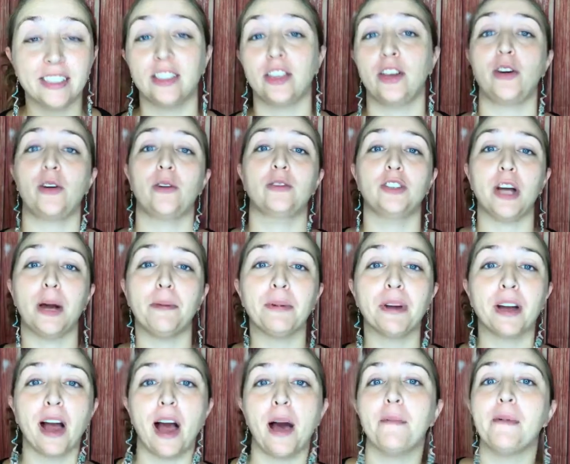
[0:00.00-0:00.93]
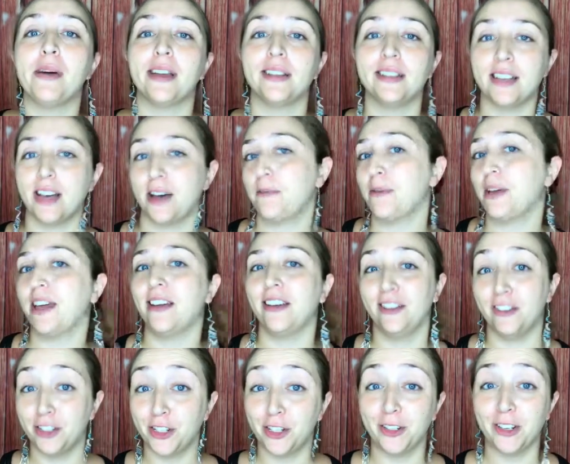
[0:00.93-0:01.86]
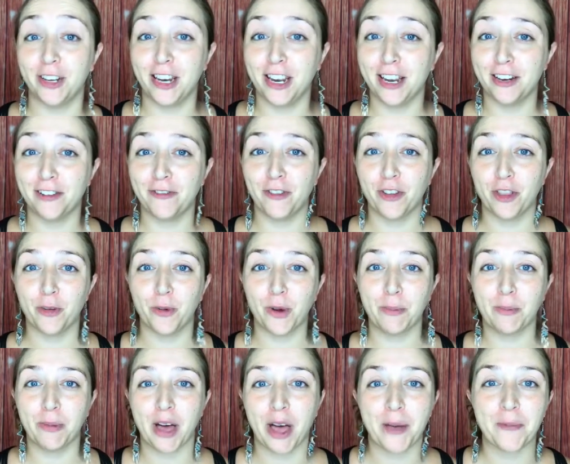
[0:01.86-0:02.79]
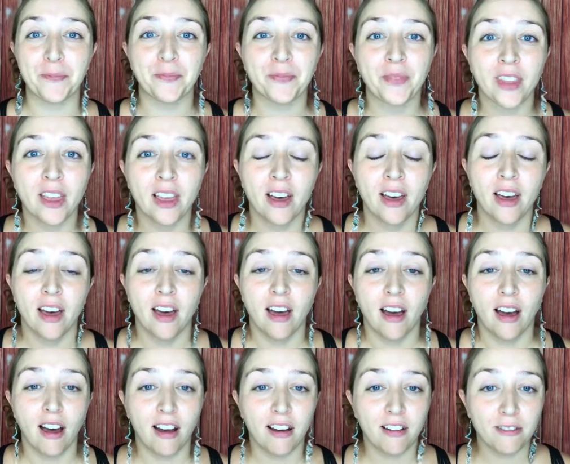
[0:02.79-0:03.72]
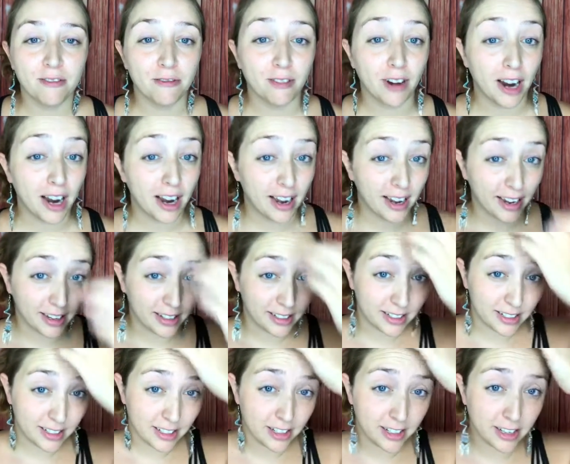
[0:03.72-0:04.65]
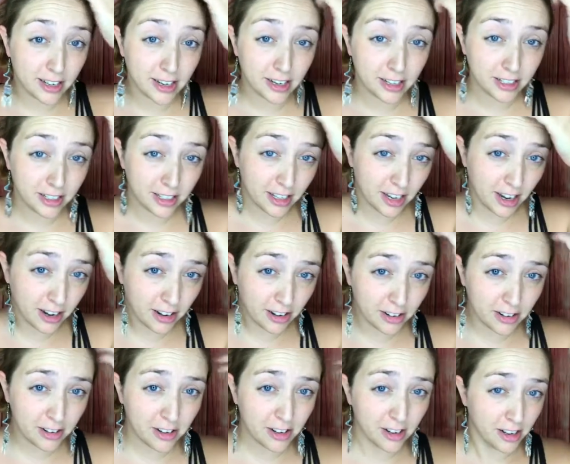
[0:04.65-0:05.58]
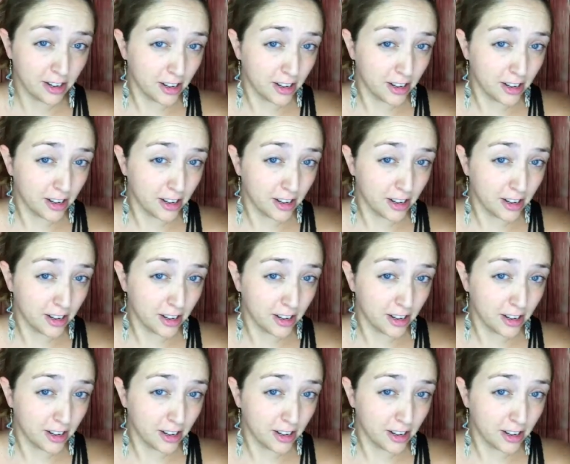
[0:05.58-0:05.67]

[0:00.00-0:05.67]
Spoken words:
so drop a comment and tell me you're tuning in for the replay. Alright, so